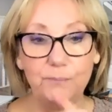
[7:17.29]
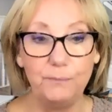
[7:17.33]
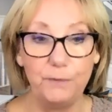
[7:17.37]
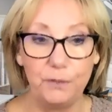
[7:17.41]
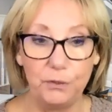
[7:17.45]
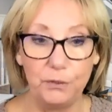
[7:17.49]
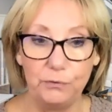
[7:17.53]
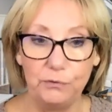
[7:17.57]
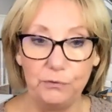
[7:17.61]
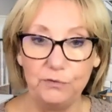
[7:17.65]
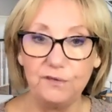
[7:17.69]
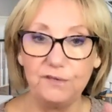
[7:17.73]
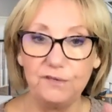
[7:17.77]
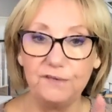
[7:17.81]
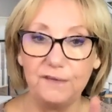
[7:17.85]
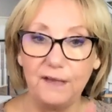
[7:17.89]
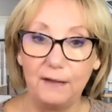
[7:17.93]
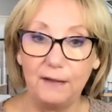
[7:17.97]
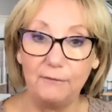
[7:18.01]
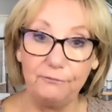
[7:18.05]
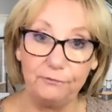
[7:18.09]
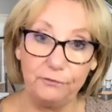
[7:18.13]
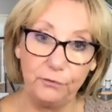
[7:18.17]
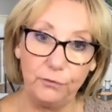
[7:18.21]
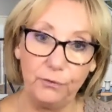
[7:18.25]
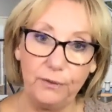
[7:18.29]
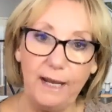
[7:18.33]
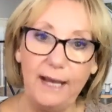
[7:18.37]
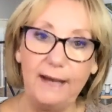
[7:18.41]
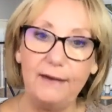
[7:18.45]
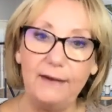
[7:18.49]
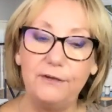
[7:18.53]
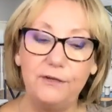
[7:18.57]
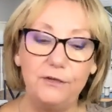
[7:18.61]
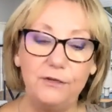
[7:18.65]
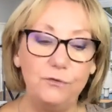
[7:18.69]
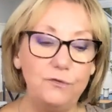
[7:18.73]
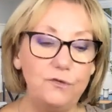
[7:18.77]
mute yourself, learn
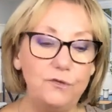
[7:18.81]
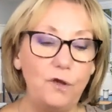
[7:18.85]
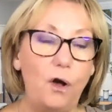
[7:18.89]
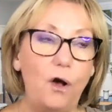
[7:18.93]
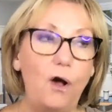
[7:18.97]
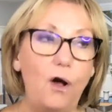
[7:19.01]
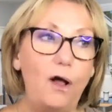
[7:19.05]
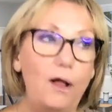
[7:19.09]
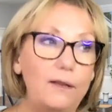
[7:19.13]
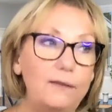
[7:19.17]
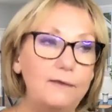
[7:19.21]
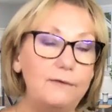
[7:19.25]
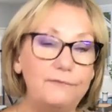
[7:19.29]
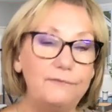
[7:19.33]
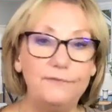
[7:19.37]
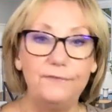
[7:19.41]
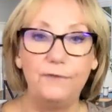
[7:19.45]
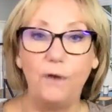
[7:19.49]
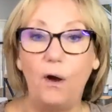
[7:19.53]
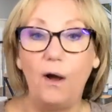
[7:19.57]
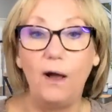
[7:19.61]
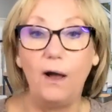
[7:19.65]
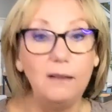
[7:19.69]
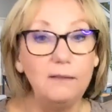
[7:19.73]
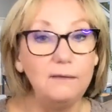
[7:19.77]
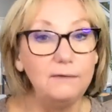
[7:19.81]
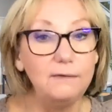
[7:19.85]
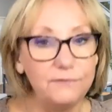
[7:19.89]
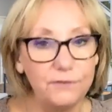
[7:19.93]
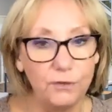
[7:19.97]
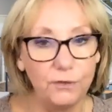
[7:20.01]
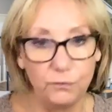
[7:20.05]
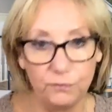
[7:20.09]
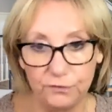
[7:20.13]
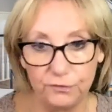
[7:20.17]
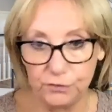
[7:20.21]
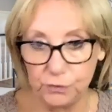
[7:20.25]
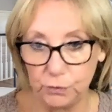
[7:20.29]
how to use all of
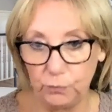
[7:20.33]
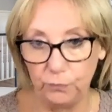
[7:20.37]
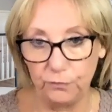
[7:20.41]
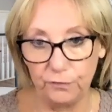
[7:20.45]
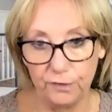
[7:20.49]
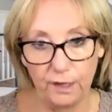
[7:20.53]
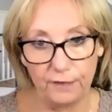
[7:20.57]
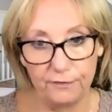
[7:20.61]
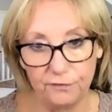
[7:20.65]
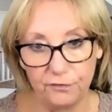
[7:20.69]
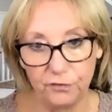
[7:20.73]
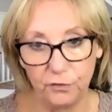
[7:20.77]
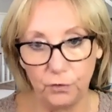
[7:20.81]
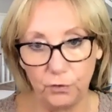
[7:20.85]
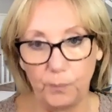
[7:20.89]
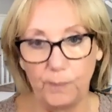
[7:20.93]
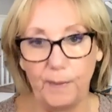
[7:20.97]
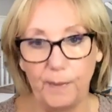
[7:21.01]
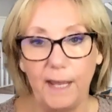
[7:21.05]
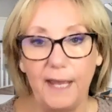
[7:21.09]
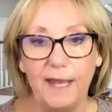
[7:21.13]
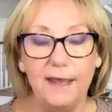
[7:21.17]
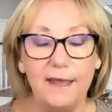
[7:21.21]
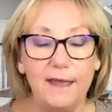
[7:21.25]
those tools on Zoom.